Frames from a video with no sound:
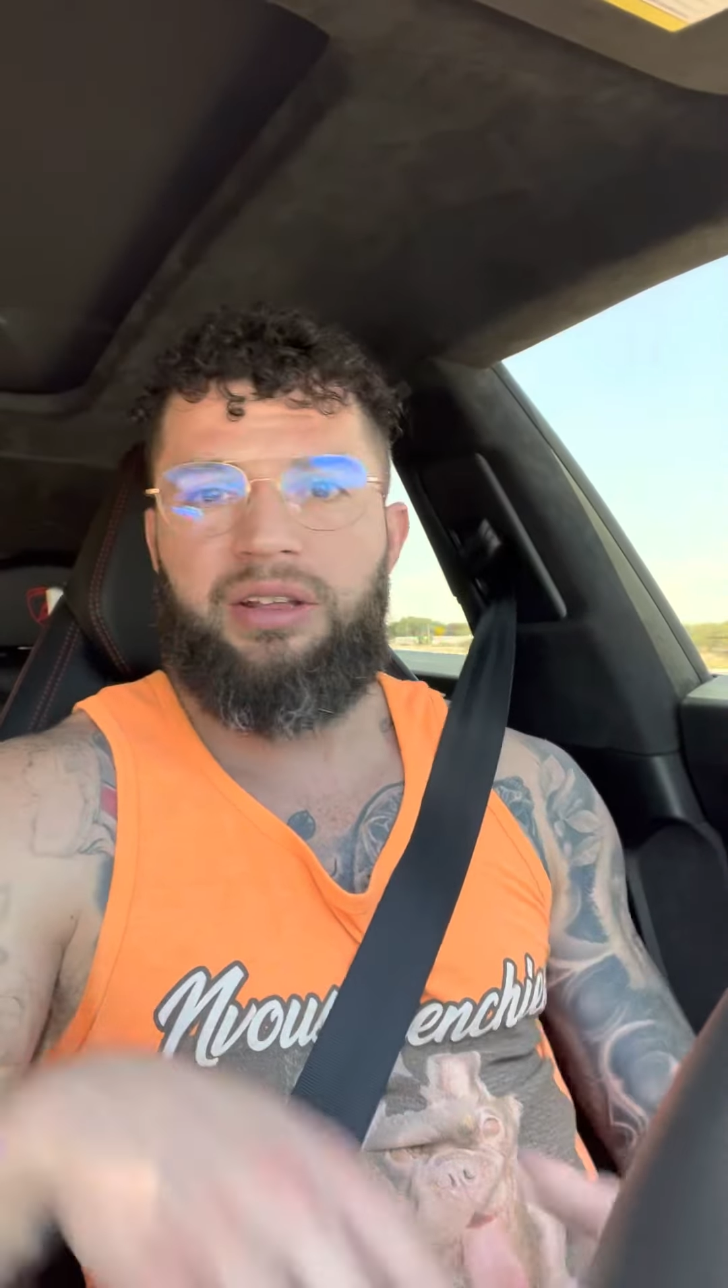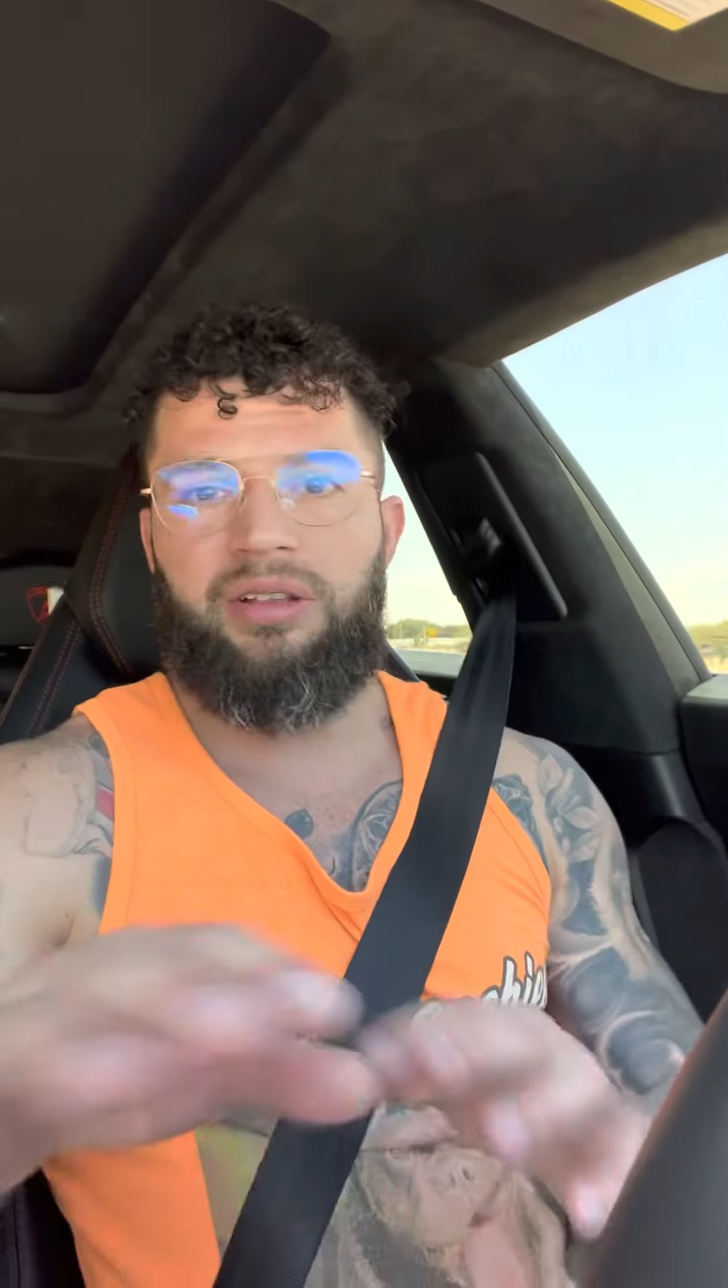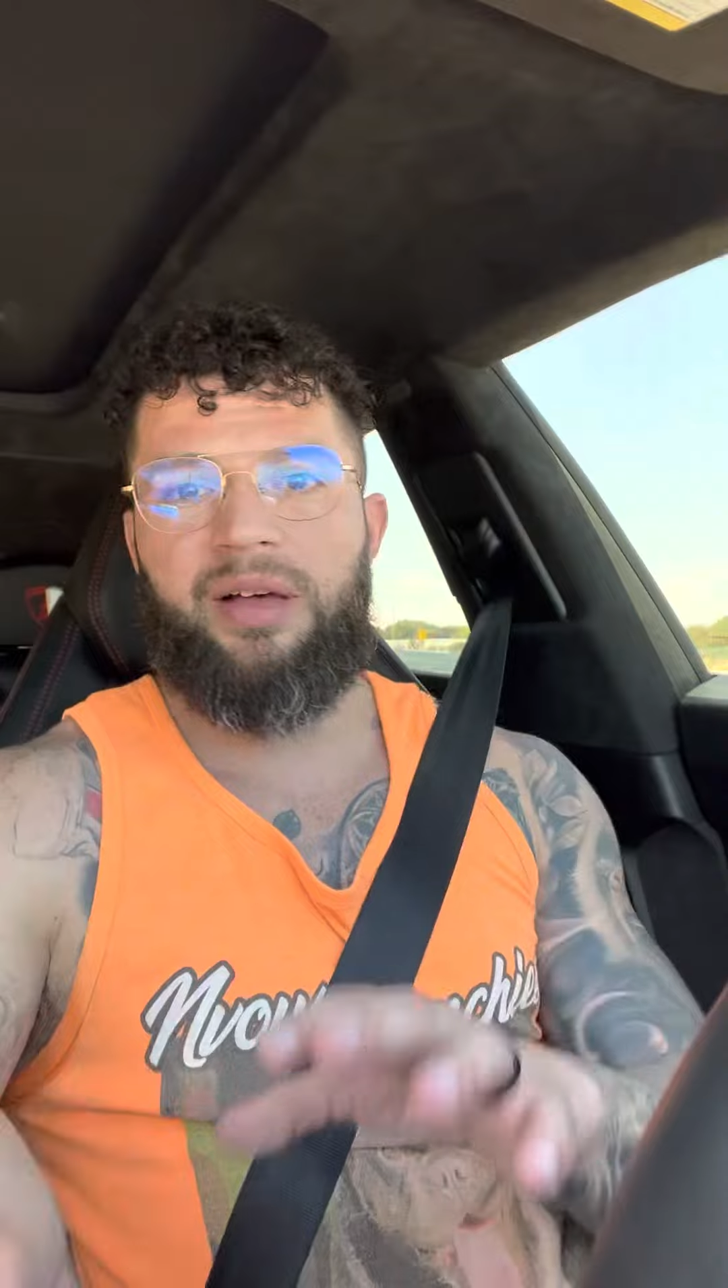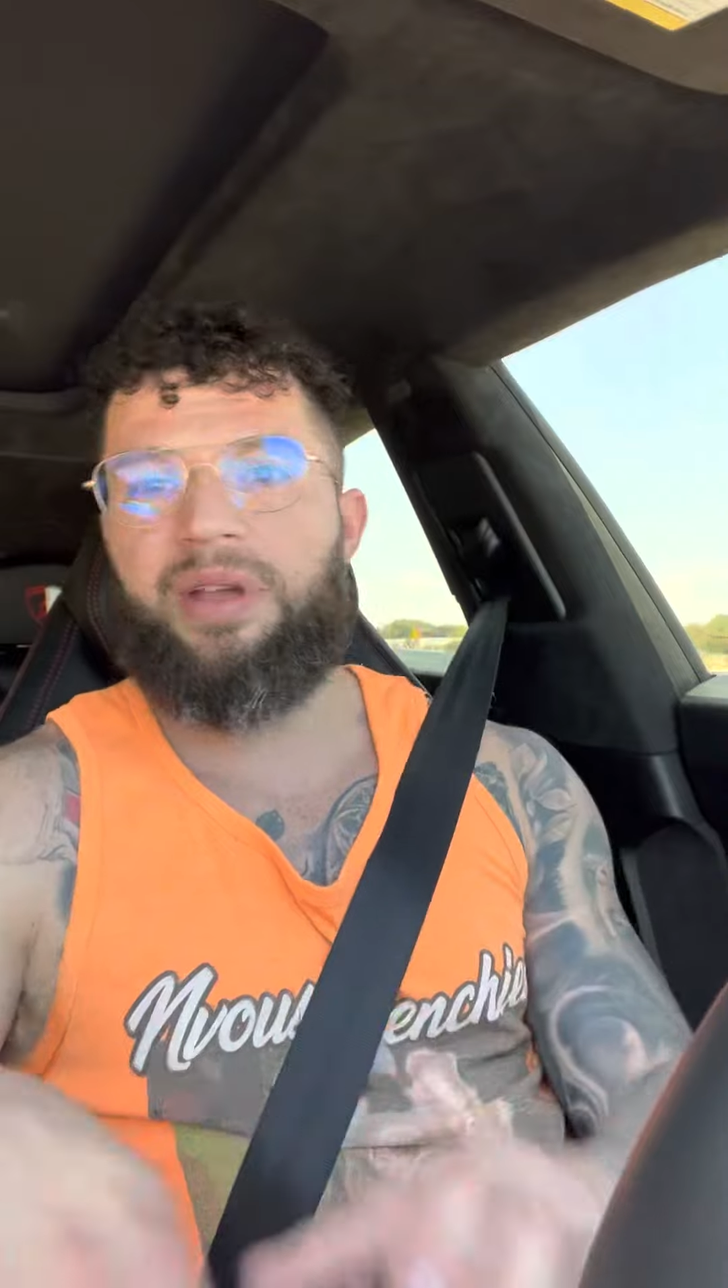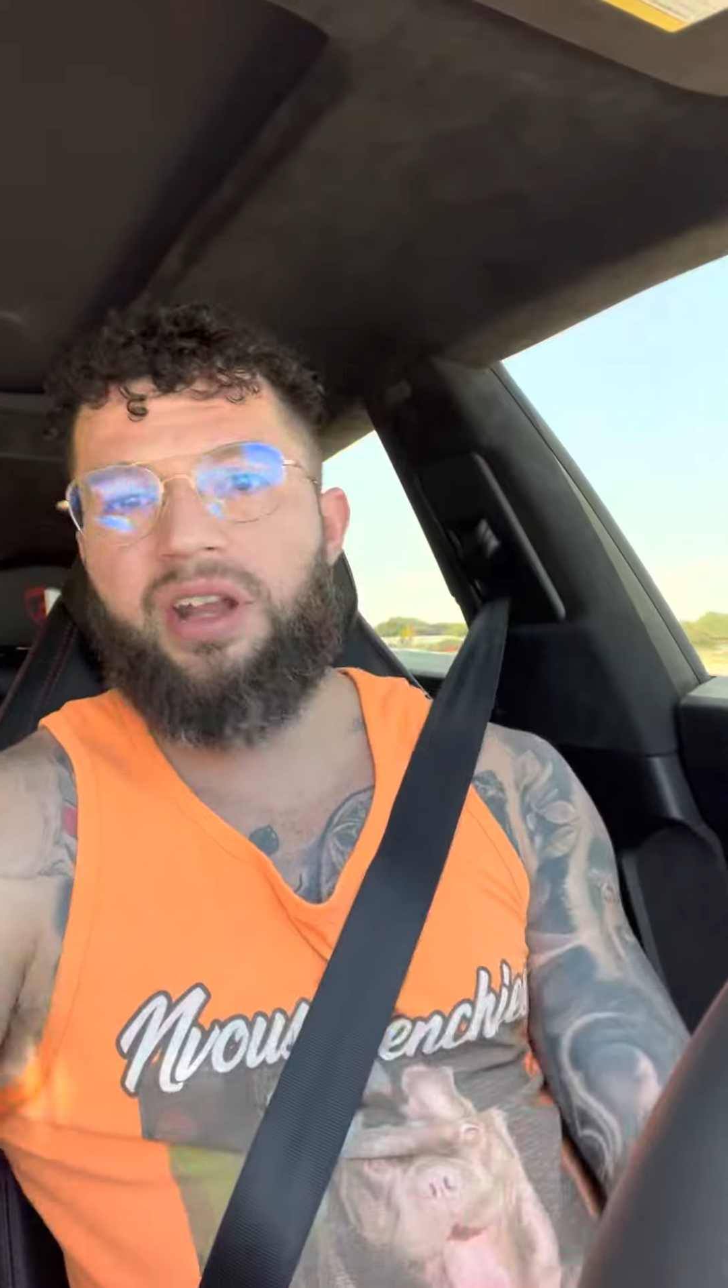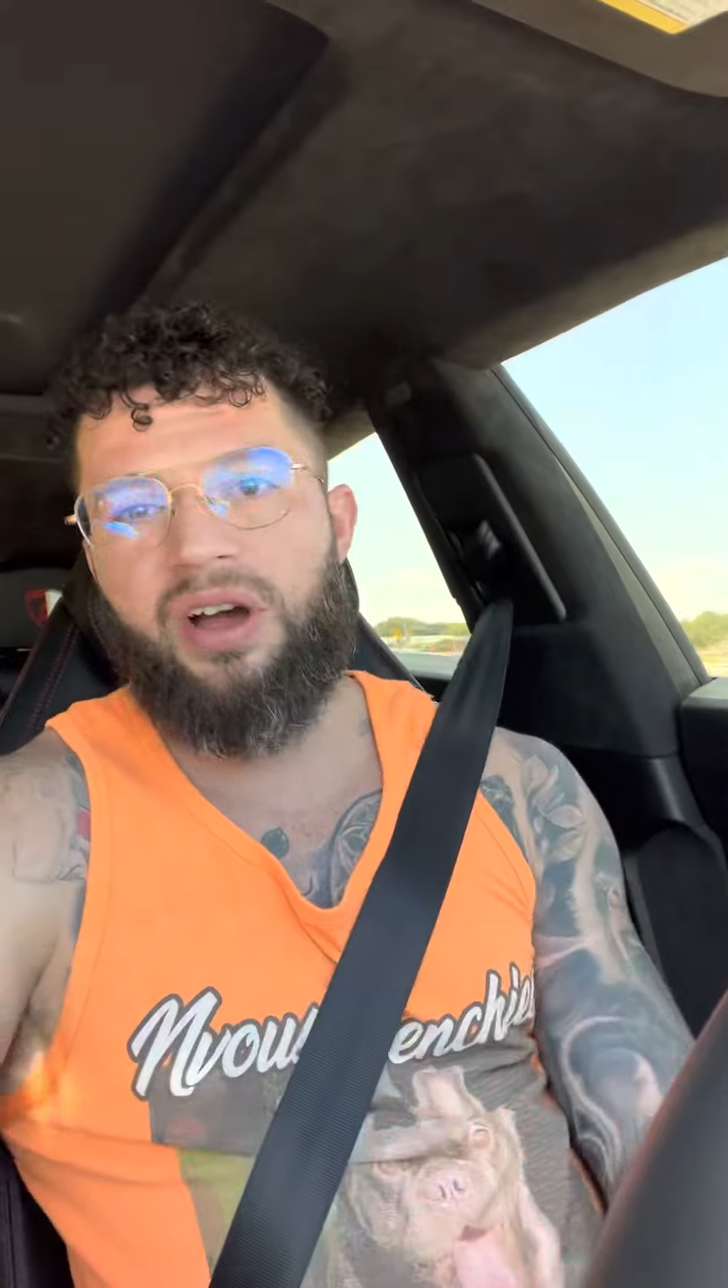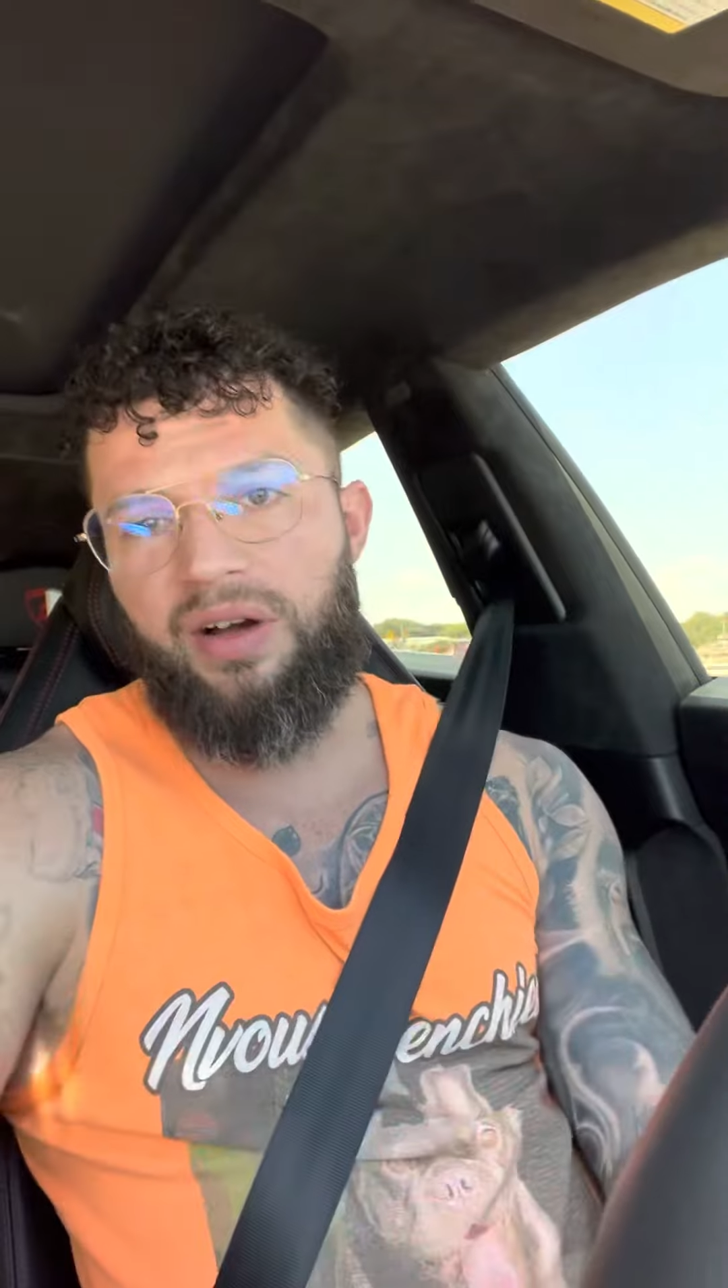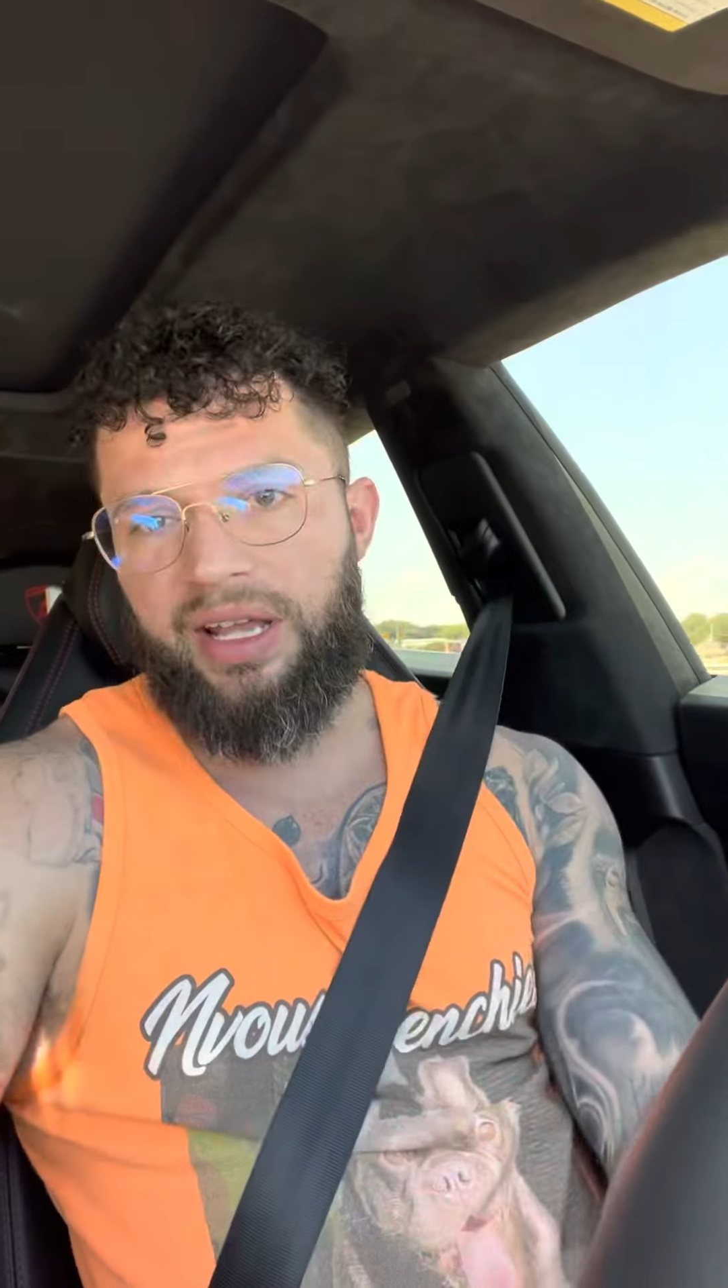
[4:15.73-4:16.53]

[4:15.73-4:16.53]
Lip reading: Let me know.